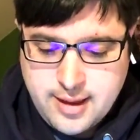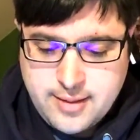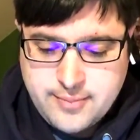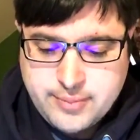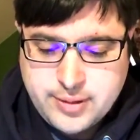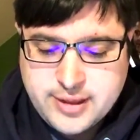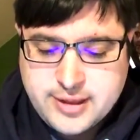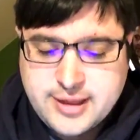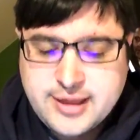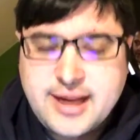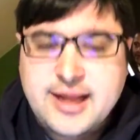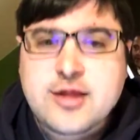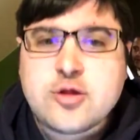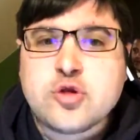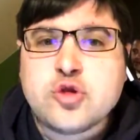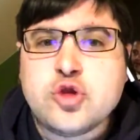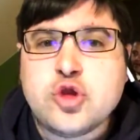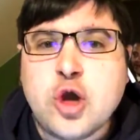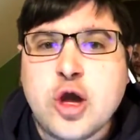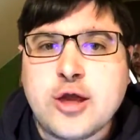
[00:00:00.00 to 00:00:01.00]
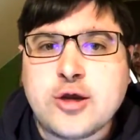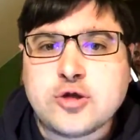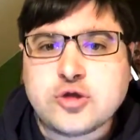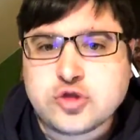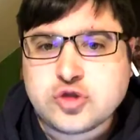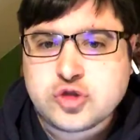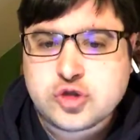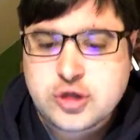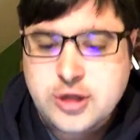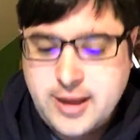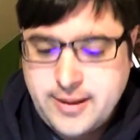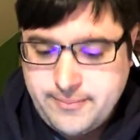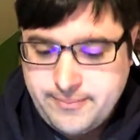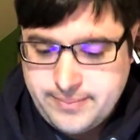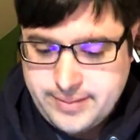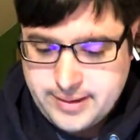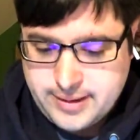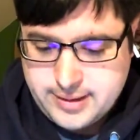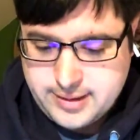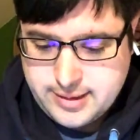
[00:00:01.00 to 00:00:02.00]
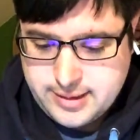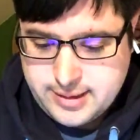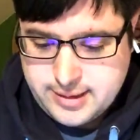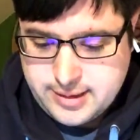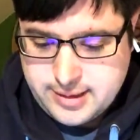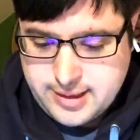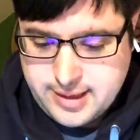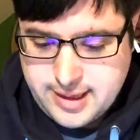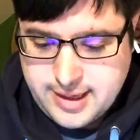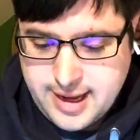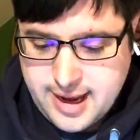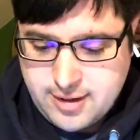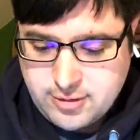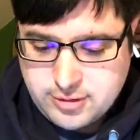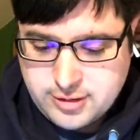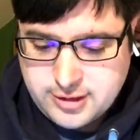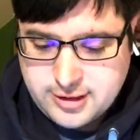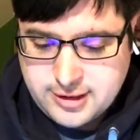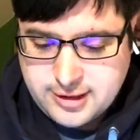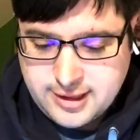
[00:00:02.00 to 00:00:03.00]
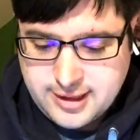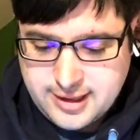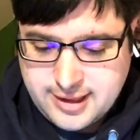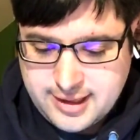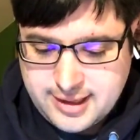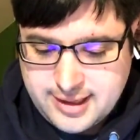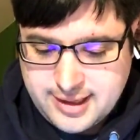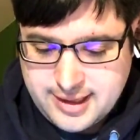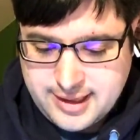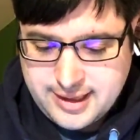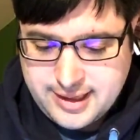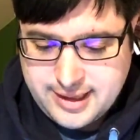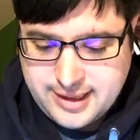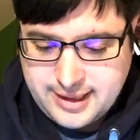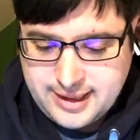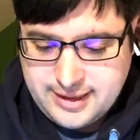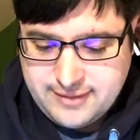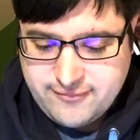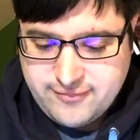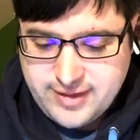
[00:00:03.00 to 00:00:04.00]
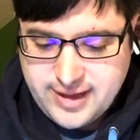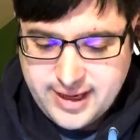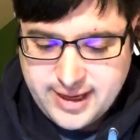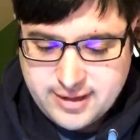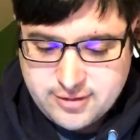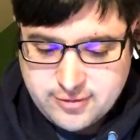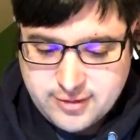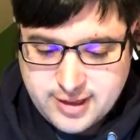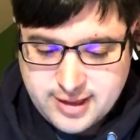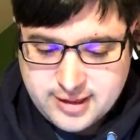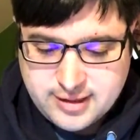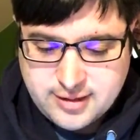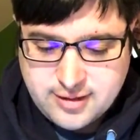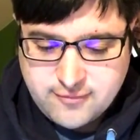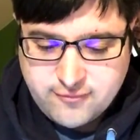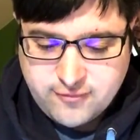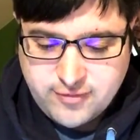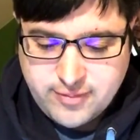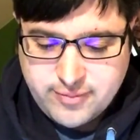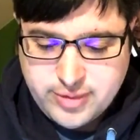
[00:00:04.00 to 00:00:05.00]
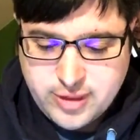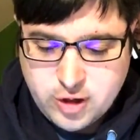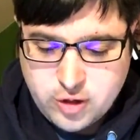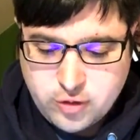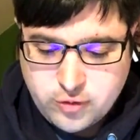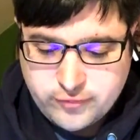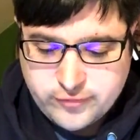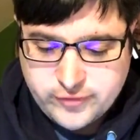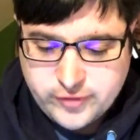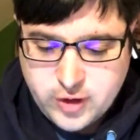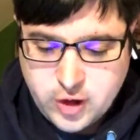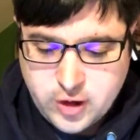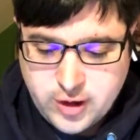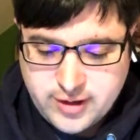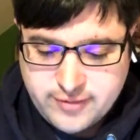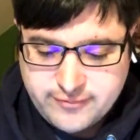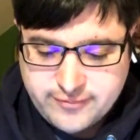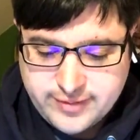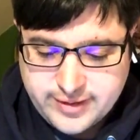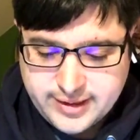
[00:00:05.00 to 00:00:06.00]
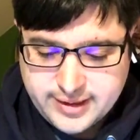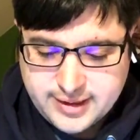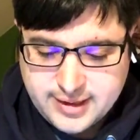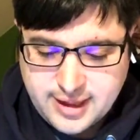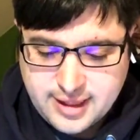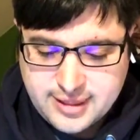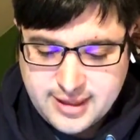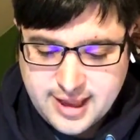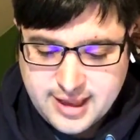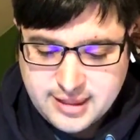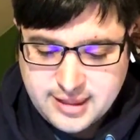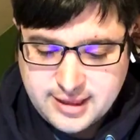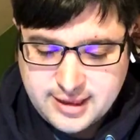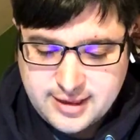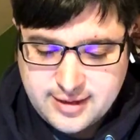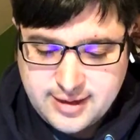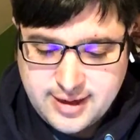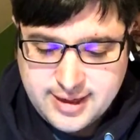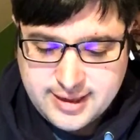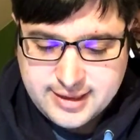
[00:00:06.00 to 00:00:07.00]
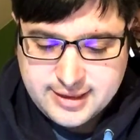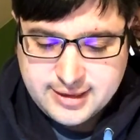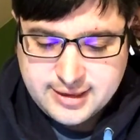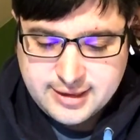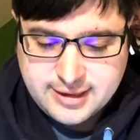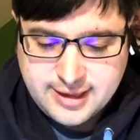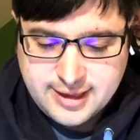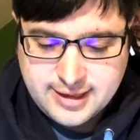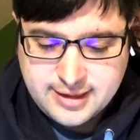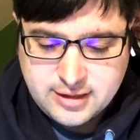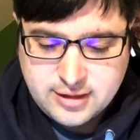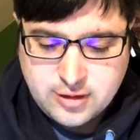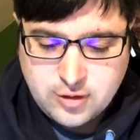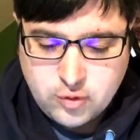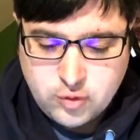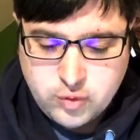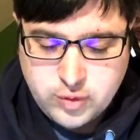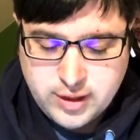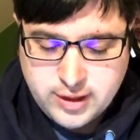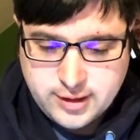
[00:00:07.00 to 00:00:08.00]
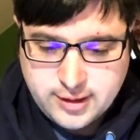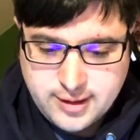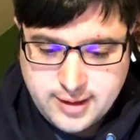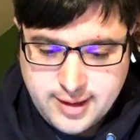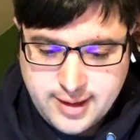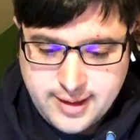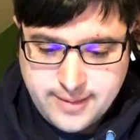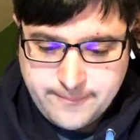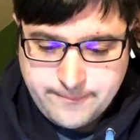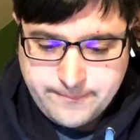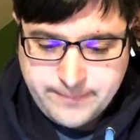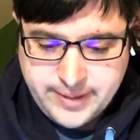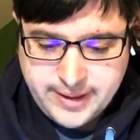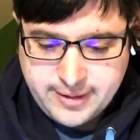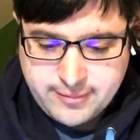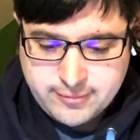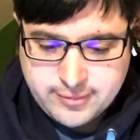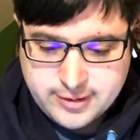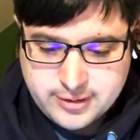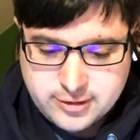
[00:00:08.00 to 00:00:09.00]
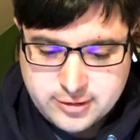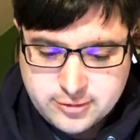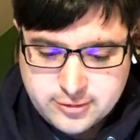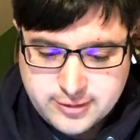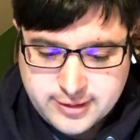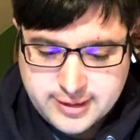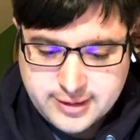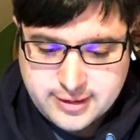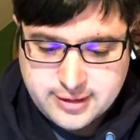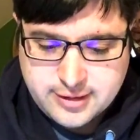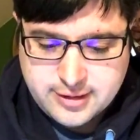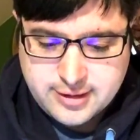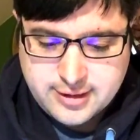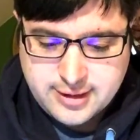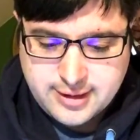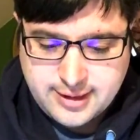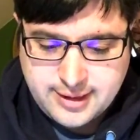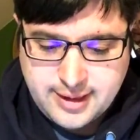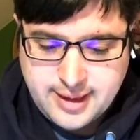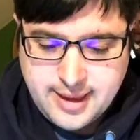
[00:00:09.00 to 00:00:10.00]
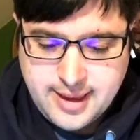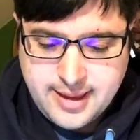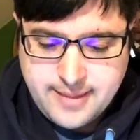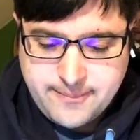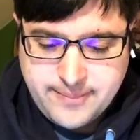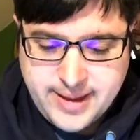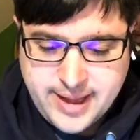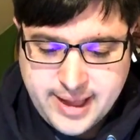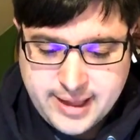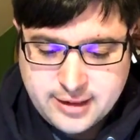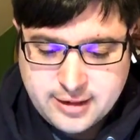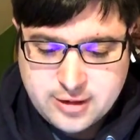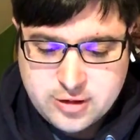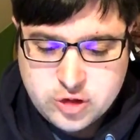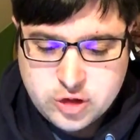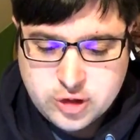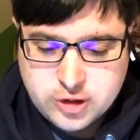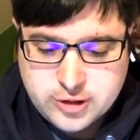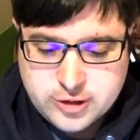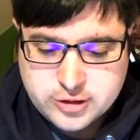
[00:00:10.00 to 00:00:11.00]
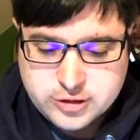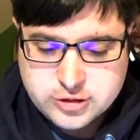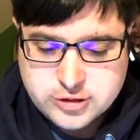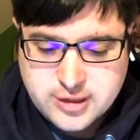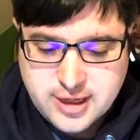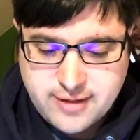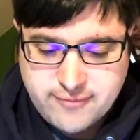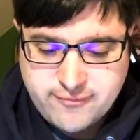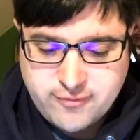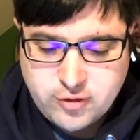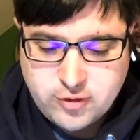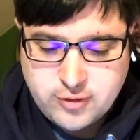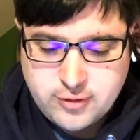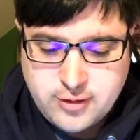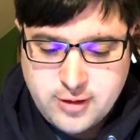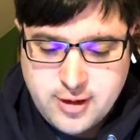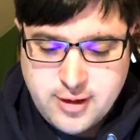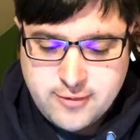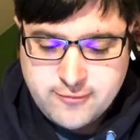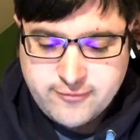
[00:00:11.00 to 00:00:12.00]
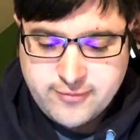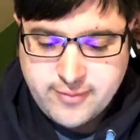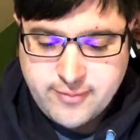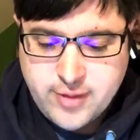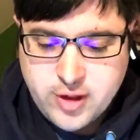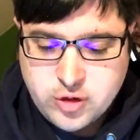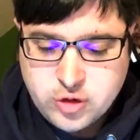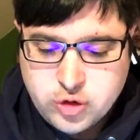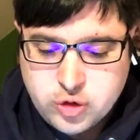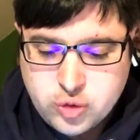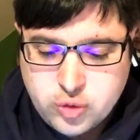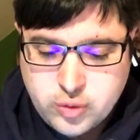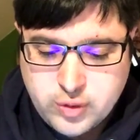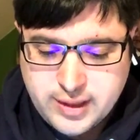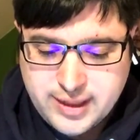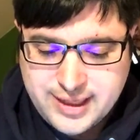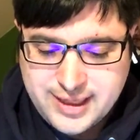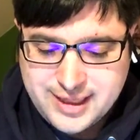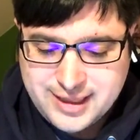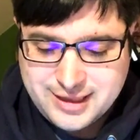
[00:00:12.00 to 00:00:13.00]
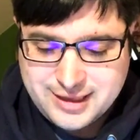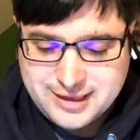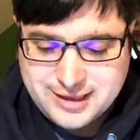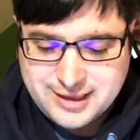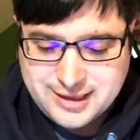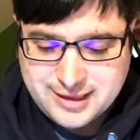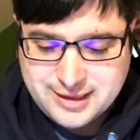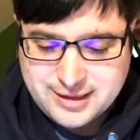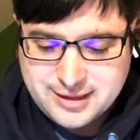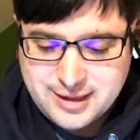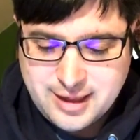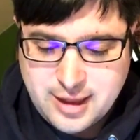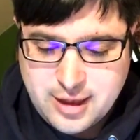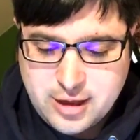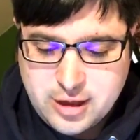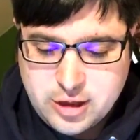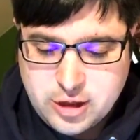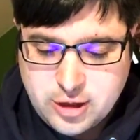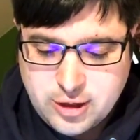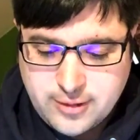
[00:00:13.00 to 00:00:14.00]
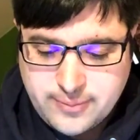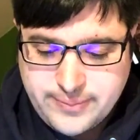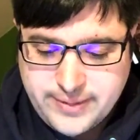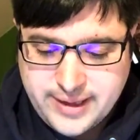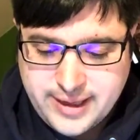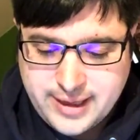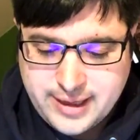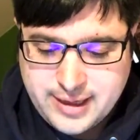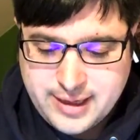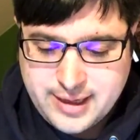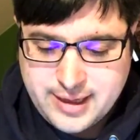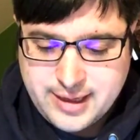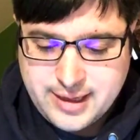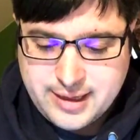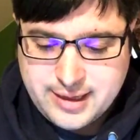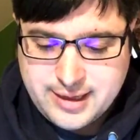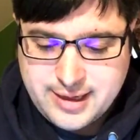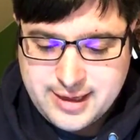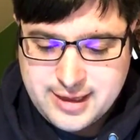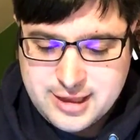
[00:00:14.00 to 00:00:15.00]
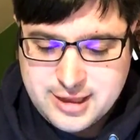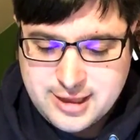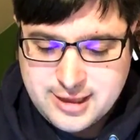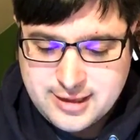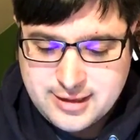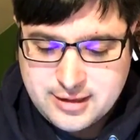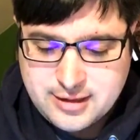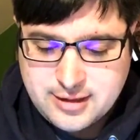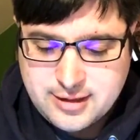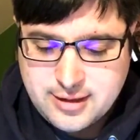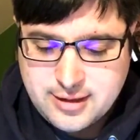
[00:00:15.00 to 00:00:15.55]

President Donald Trump announced in an evening address from the Oval Office that the United States will be restricting passenger travel from 26 European nations